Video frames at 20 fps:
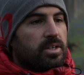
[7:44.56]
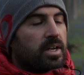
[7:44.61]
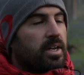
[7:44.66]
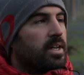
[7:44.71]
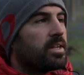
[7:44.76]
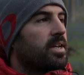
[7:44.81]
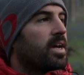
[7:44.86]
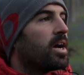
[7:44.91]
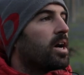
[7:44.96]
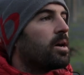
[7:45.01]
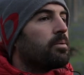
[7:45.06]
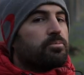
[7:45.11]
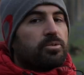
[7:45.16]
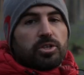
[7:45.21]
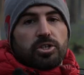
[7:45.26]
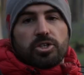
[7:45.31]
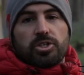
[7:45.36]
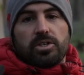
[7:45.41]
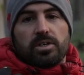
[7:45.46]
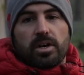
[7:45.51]
And now I'm
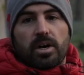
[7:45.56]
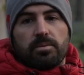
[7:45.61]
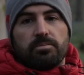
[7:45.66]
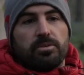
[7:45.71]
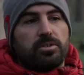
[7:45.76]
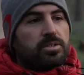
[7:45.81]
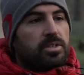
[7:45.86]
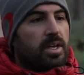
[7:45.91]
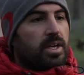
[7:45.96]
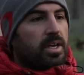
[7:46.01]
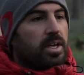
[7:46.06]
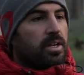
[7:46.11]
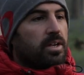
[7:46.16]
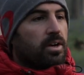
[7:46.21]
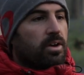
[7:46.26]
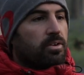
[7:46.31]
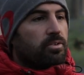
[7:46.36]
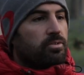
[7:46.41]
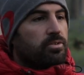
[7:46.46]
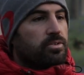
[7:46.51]
just taking
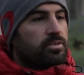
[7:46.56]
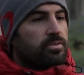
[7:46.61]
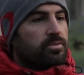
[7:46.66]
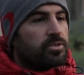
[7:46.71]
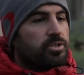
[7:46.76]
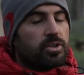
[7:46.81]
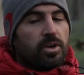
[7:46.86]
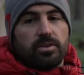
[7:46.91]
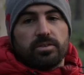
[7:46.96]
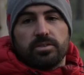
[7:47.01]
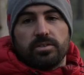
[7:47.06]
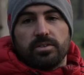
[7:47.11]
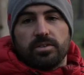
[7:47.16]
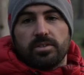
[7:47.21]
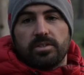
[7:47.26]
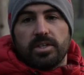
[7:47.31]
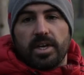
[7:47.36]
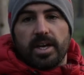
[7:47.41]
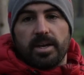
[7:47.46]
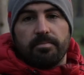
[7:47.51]
hundreds of shots of the
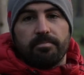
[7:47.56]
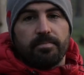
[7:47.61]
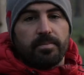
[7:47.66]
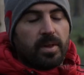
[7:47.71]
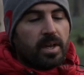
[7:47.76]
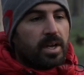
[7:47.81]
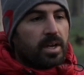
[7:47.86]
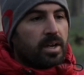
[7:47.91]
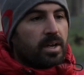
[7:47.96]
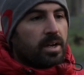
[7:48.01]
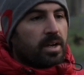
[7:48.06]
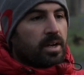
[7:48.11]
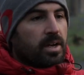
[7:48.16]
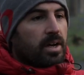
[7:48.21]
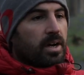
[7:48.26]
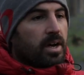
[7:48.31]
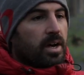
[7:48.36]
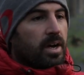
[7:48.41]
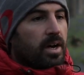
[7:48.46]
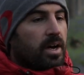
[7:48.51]
same.
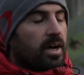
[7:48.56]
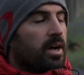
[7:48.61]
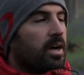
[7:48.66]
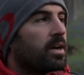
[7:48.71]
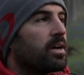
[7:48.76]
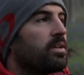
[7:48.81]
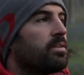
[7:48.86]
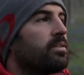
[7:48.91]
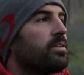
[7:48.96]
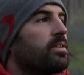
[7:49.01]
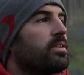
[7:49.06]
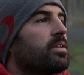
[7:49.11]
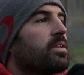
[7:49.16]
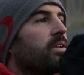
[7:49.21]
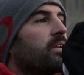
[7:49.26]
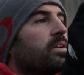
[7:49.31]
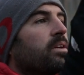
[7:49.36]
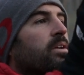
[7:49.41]
And